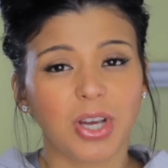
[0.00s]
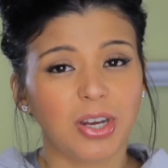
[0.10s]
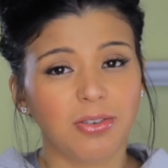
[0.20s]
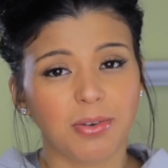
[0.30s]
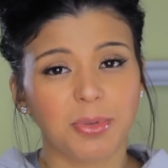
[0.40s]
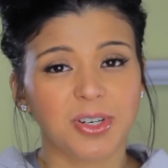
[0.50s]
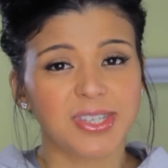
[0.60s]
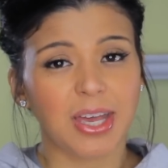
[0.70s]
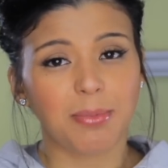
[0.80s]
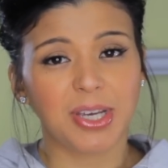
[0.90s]
kind of compare
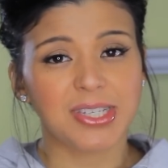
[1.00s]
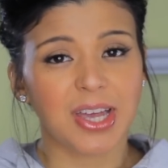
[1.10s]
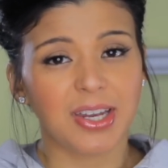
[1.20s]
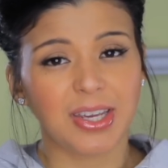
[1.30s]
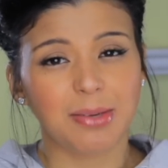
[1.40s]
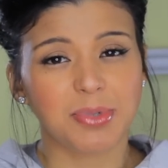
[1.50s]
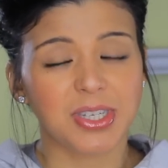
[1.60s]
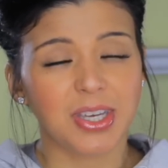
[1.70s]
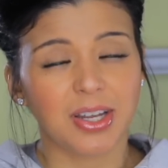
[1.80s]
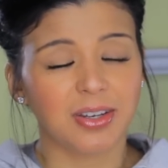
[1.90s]
side by side
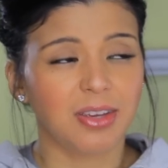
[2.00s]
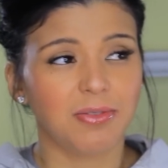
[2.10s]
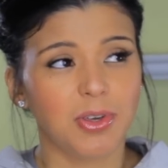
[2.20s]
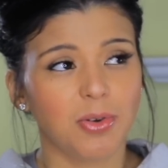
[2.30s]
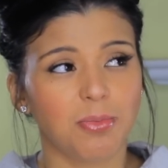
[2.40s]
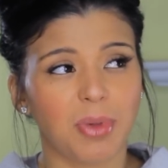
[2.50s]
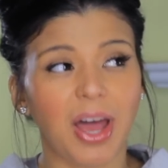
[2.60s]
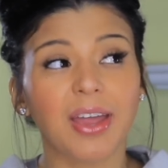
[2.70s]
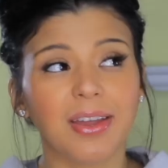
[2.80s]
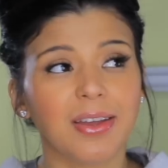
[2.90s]
Ipsy and give you
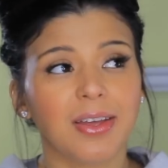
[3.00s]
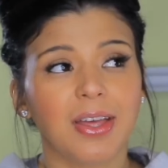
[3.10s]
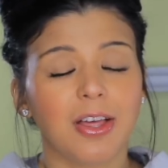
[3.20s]
my